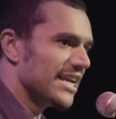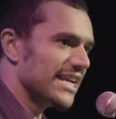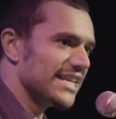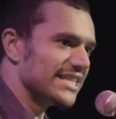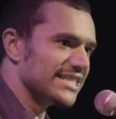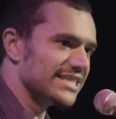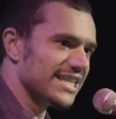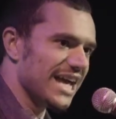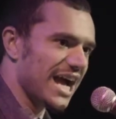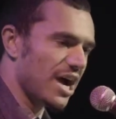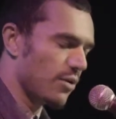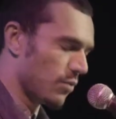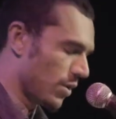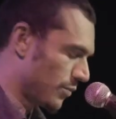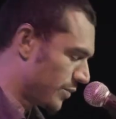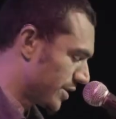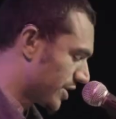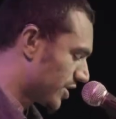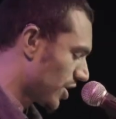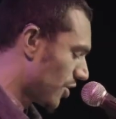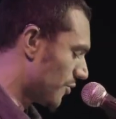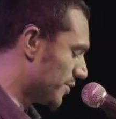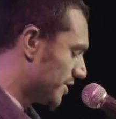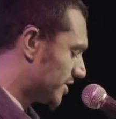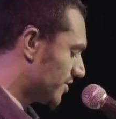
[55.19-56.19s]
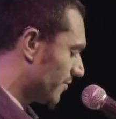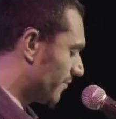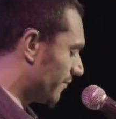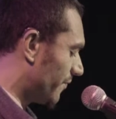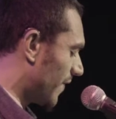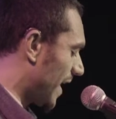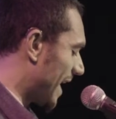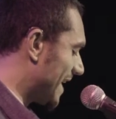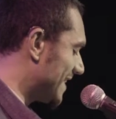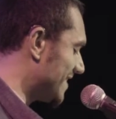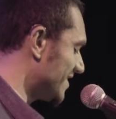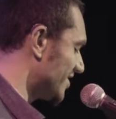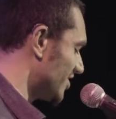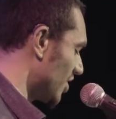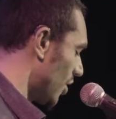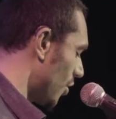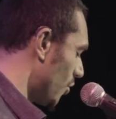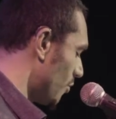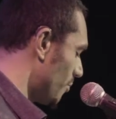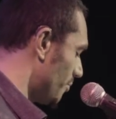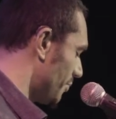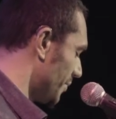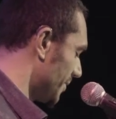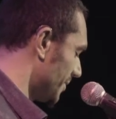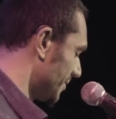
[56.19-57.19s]
Is that where we're going to find
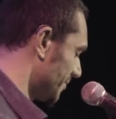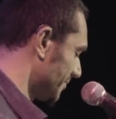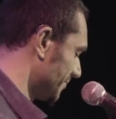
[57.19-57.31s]
dope?